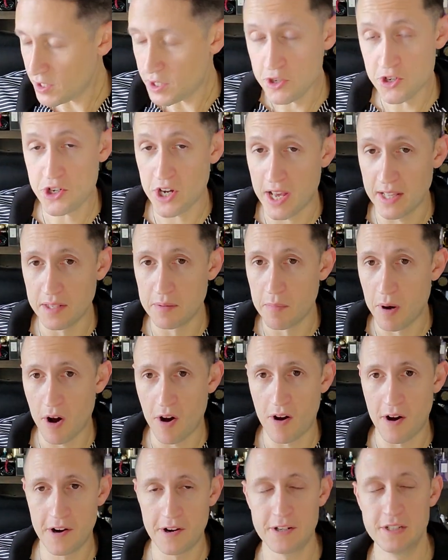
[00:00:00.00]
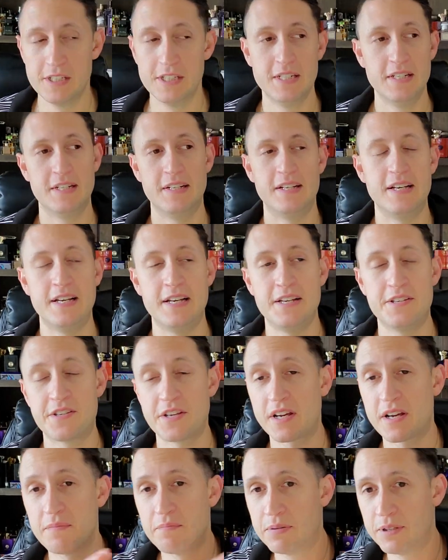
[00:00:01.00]
Shalimar is
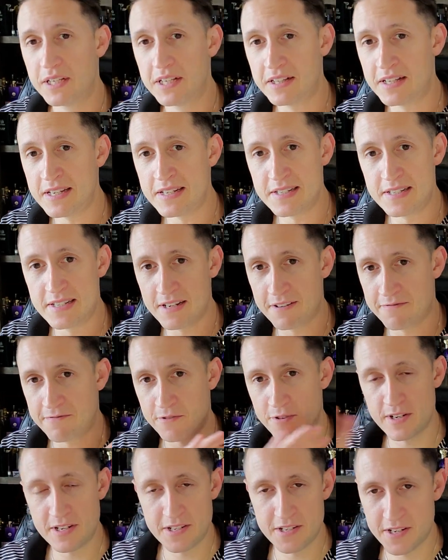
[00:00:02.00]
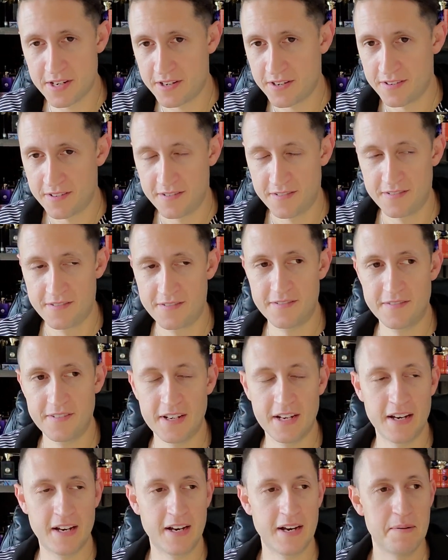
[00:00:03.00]
a completely different
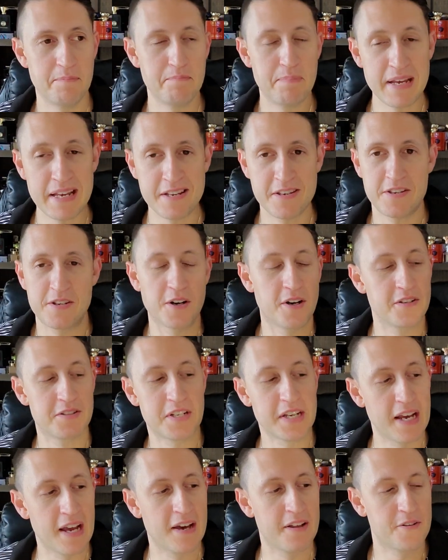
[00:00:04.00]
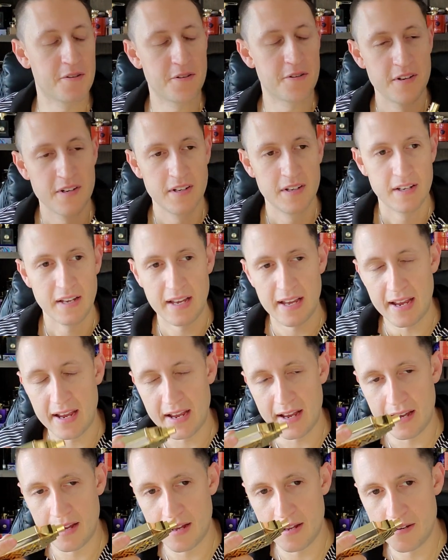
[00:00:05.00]
uh, beast altogether.
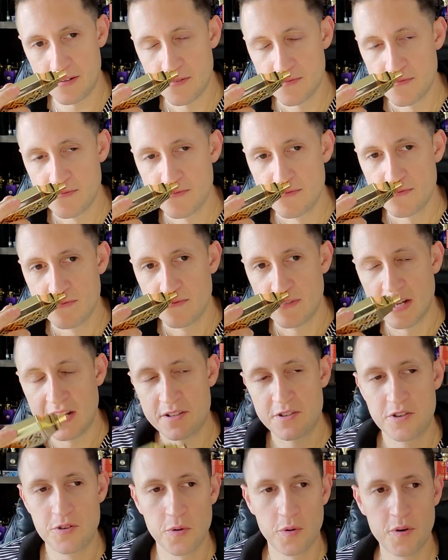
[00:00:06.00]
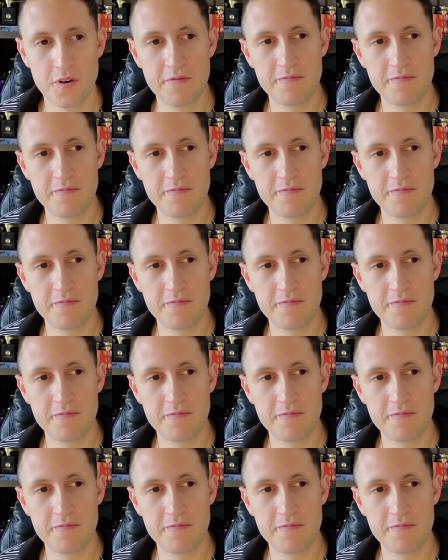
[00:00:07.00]
And it's sort